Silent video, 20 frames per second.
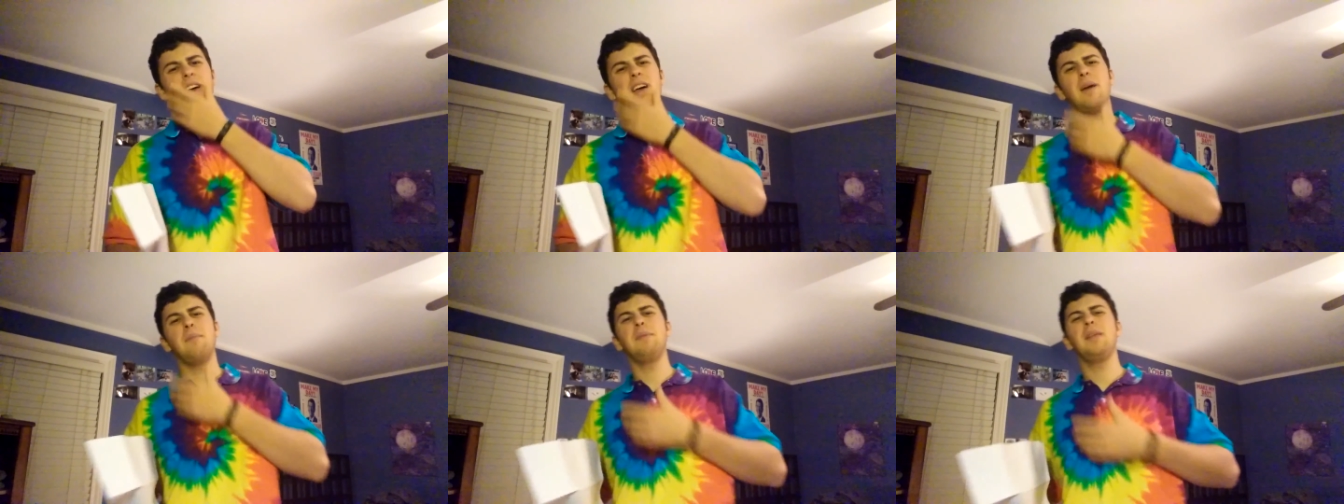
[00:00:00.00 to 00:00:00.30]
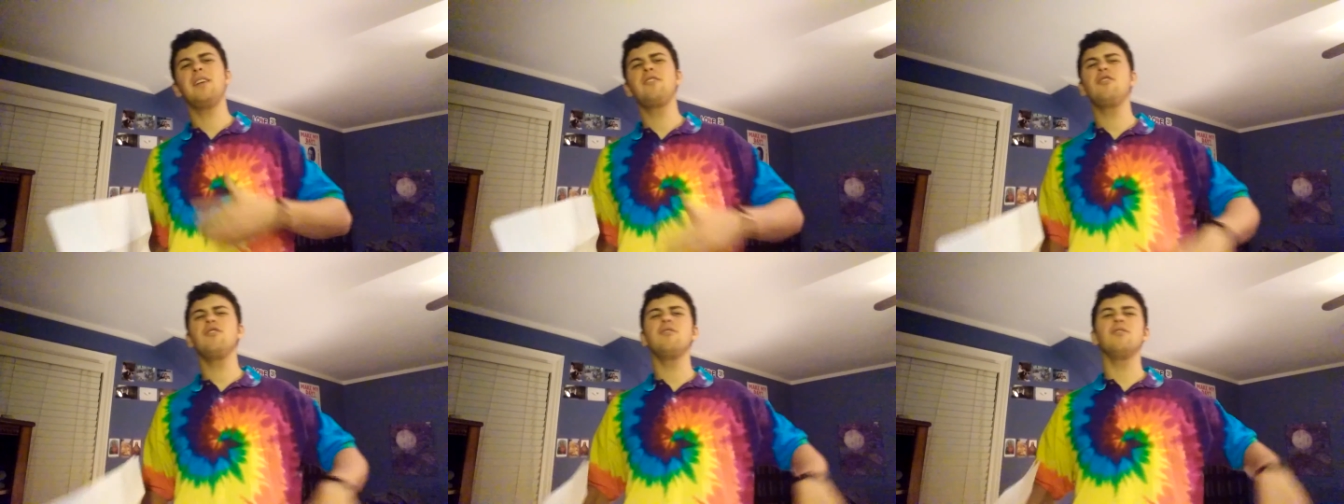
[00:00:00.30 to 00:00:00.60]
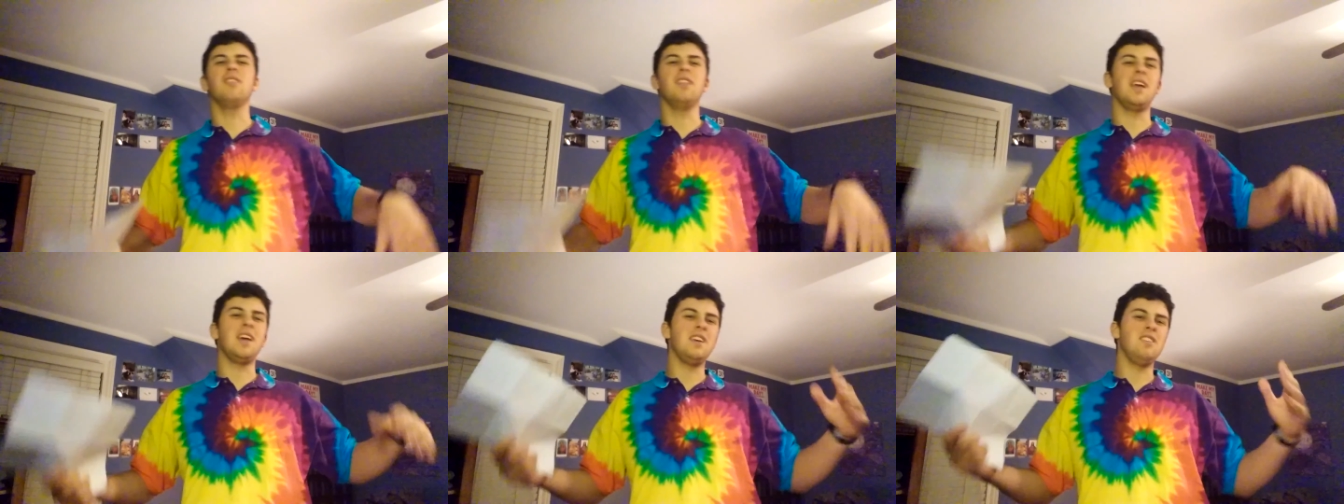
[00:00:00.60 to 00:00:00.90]
I mean, that's
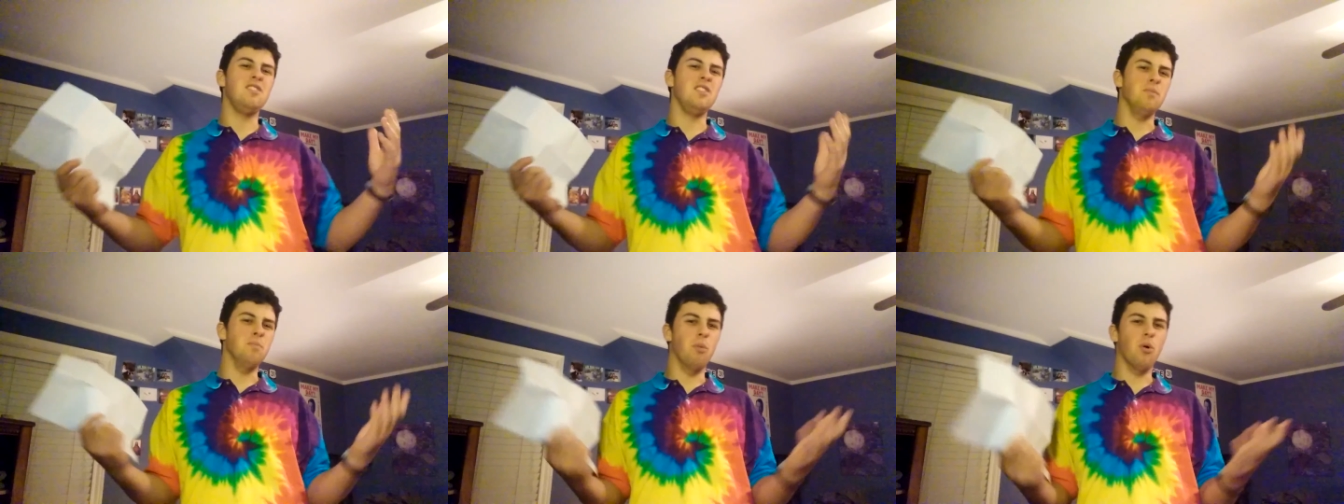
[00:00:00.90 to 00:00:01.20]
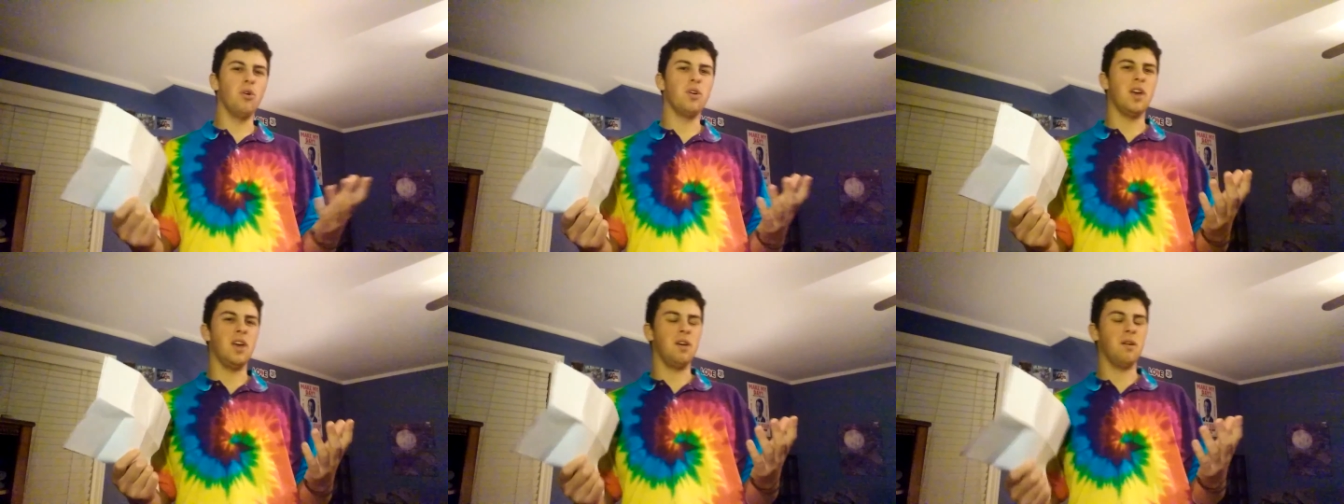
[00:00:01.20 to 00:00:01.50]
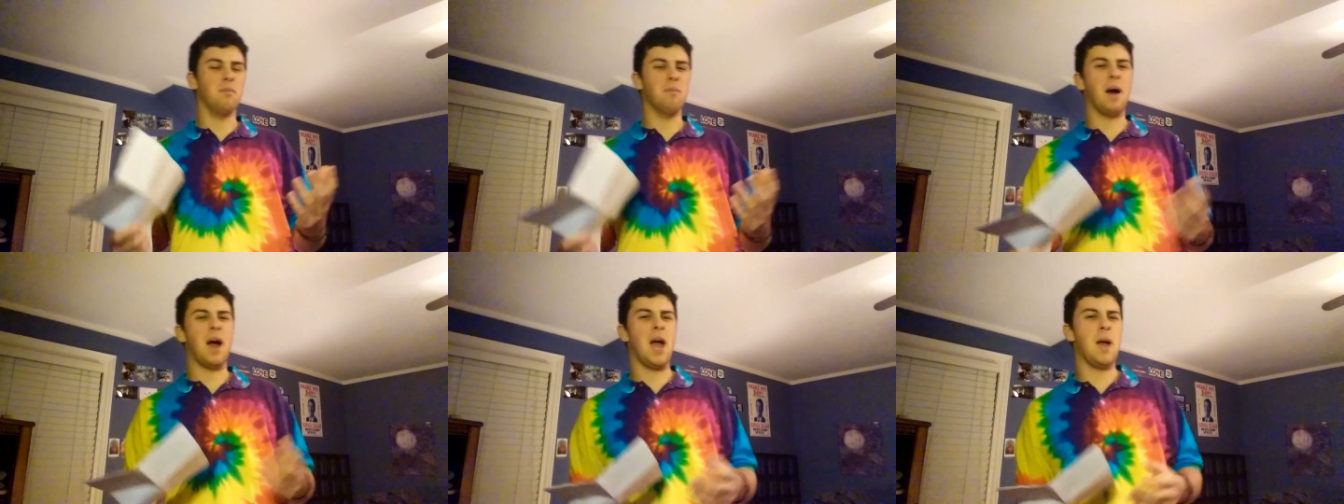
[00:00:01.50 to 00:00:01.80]
just lazy booking,
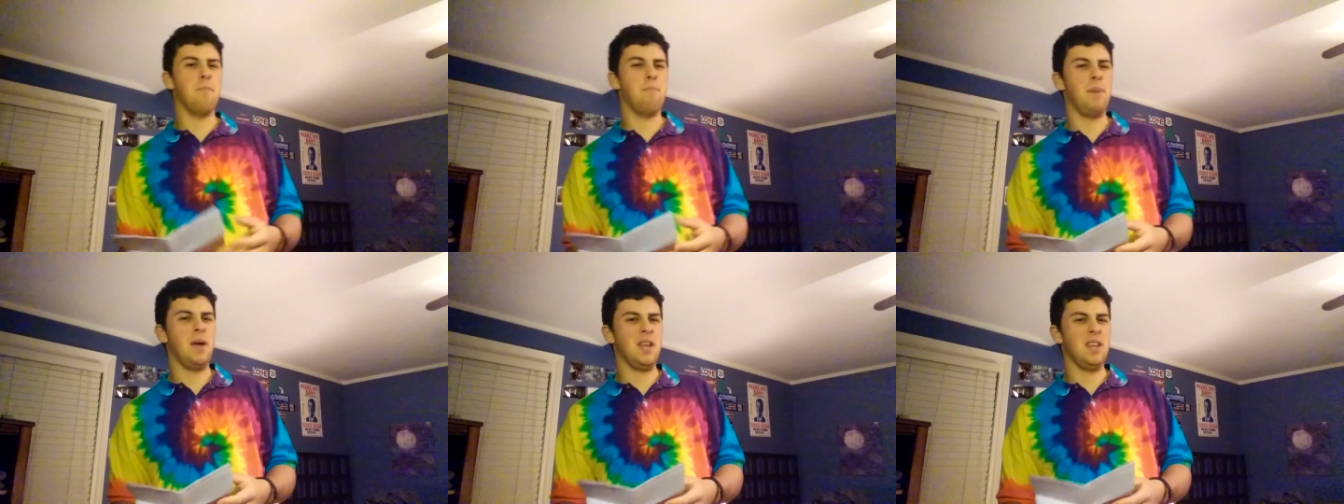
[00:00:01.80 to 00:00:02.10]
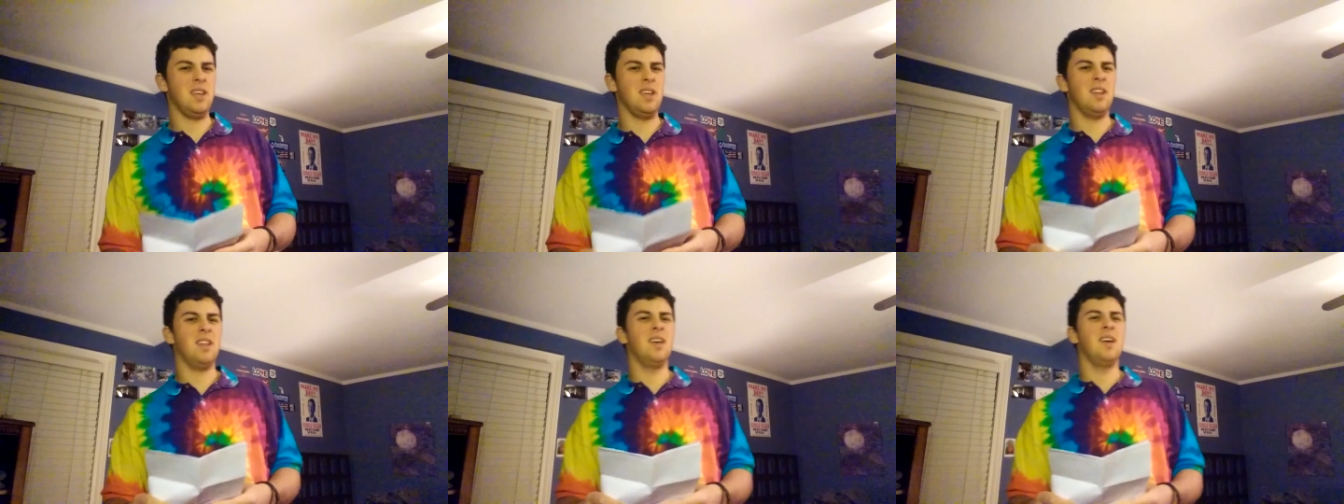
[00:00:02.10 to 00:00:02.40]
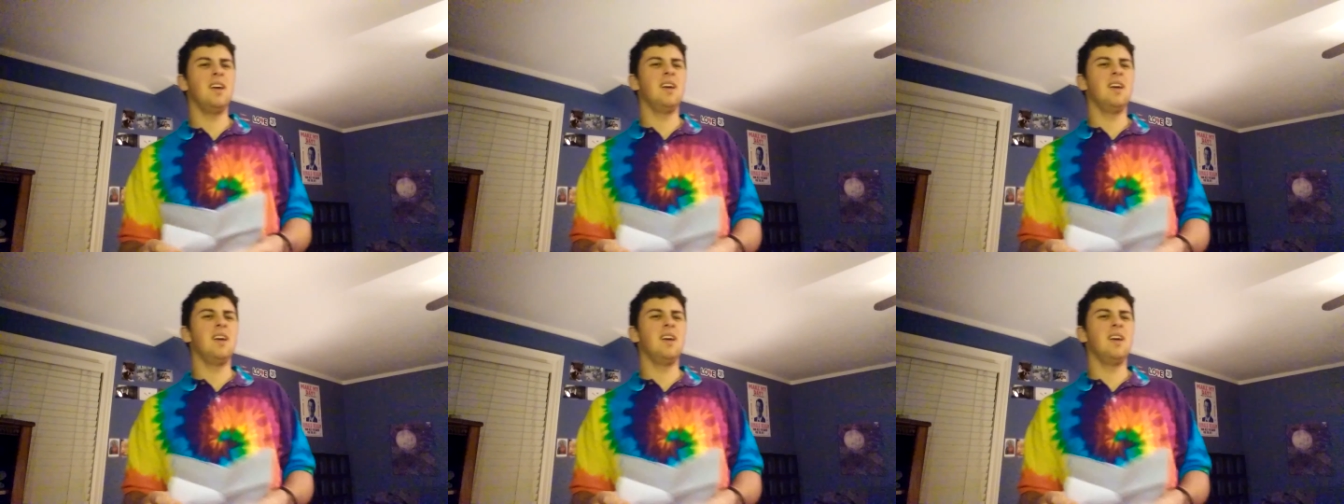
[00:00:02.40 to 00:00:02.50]
in my opinion.